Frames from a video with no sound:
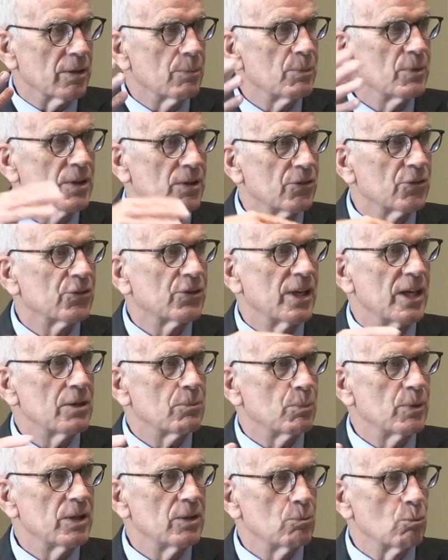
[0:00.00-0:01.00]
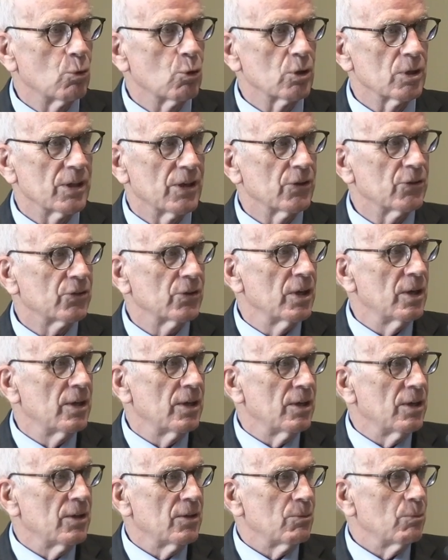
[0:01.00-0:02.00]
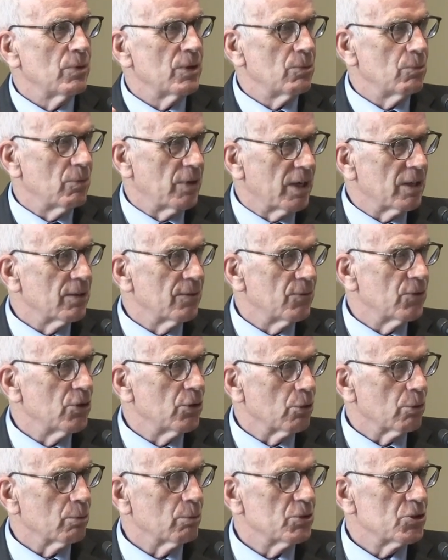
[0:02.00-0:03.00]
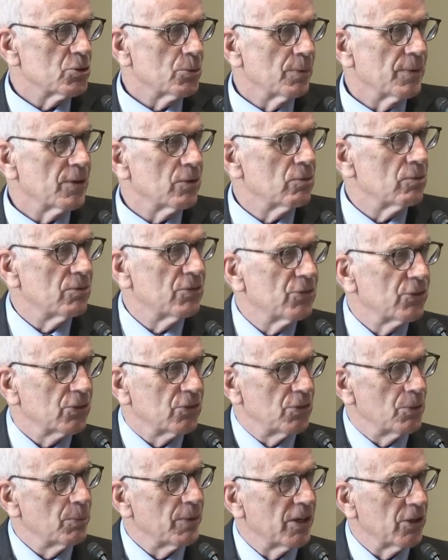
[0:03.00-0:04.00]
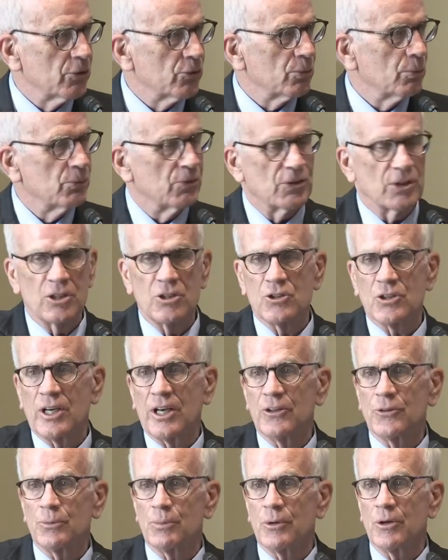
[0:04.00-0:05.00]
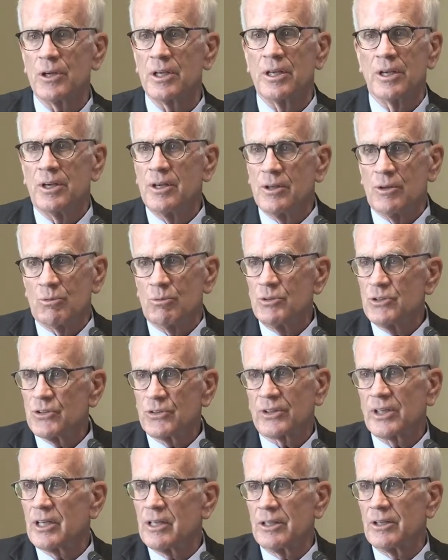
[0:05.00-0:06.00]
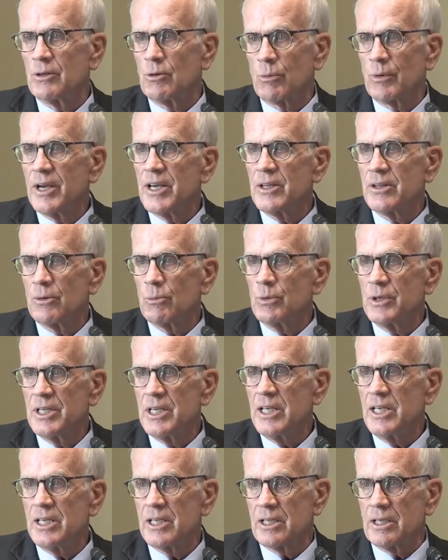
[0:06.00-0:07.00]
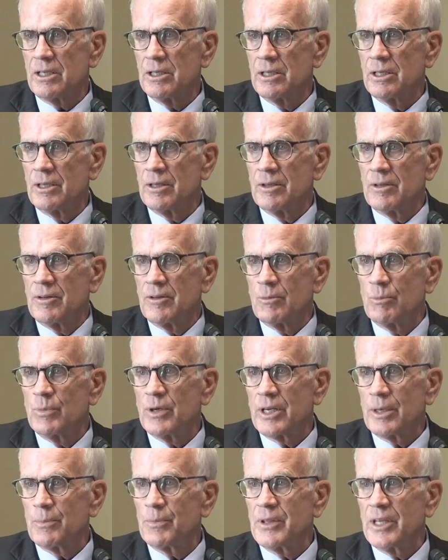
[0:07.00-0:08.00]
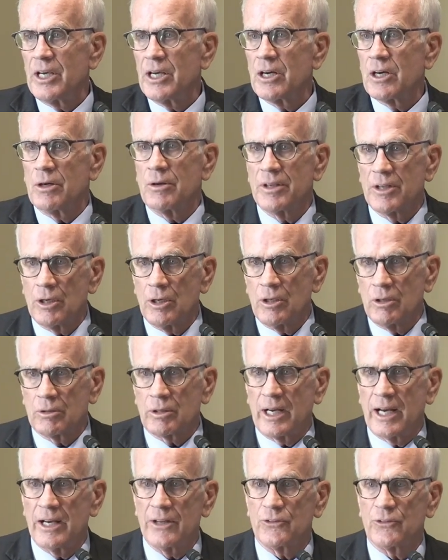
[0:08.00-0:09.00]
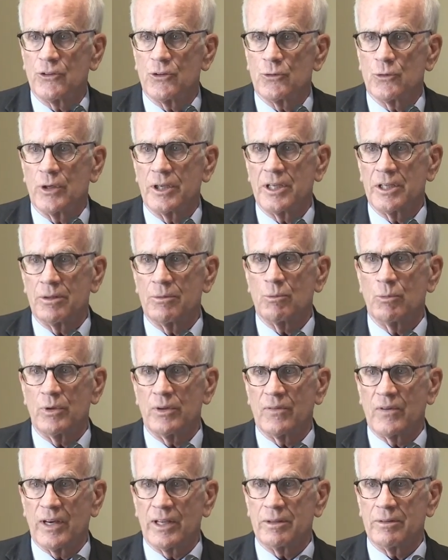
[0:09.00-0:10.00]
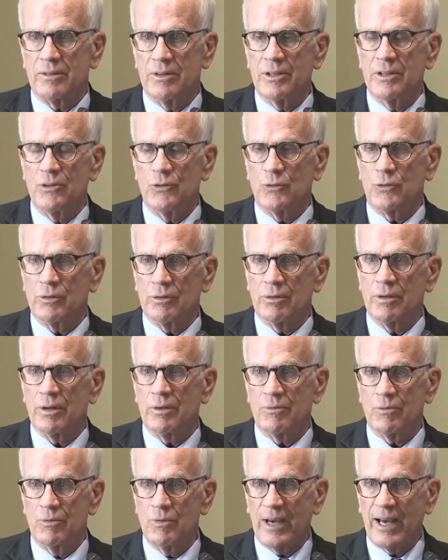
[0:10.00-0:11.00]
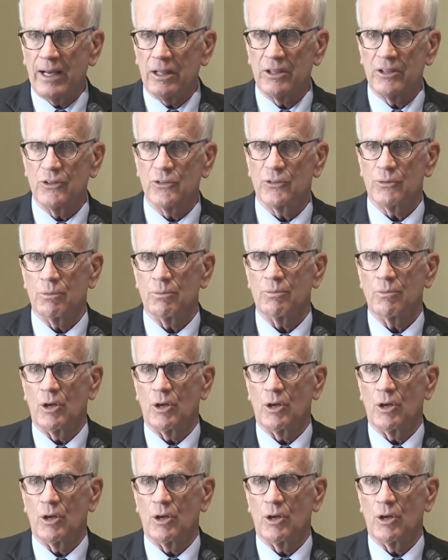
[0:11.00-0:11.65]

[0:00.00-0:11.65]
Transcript: I mean, the state more or less, I mean, I live in Norwich, about sixty miles from Saint Johnsbury. We just got a little rain that we needed. But up there, it all concentrated, and we've got these valleys.